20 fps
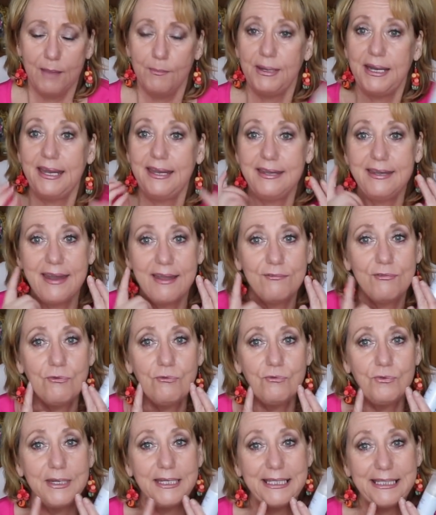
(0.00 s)
But I never
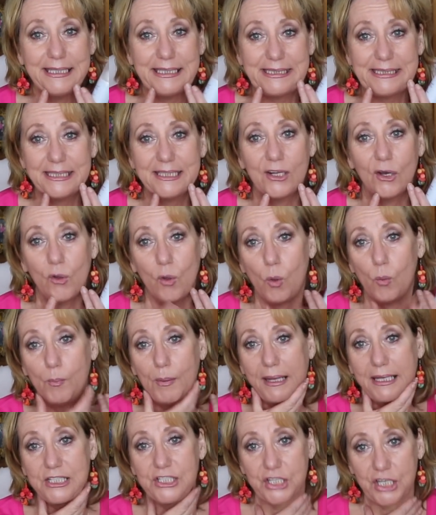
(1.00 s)
really did a whole
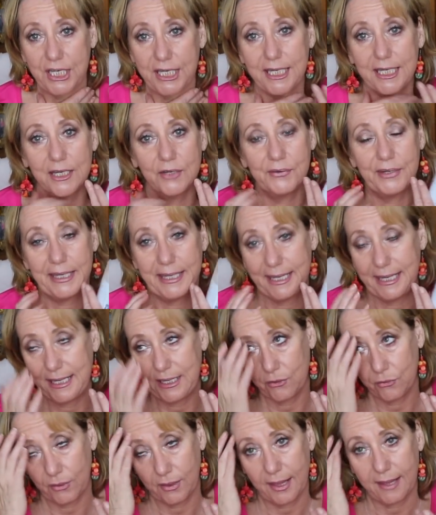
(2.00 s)
bunch here and
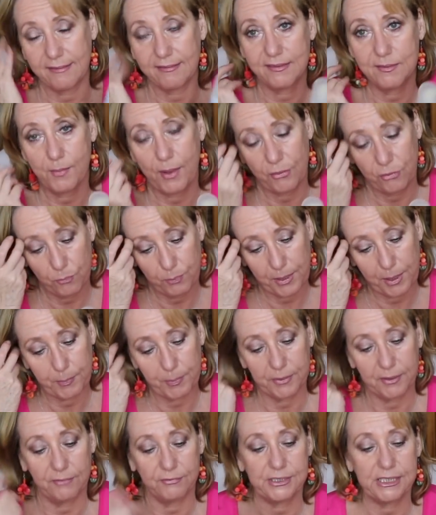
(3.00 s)
here like some other
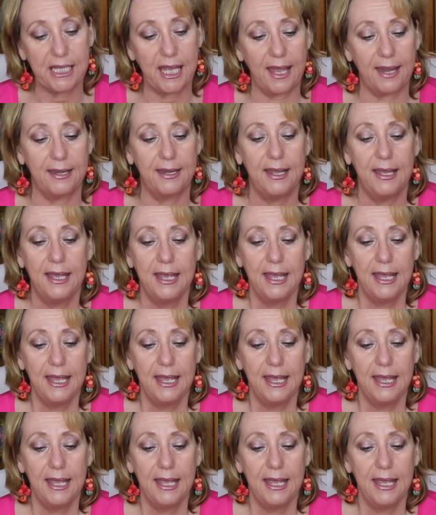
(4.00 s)
people have done.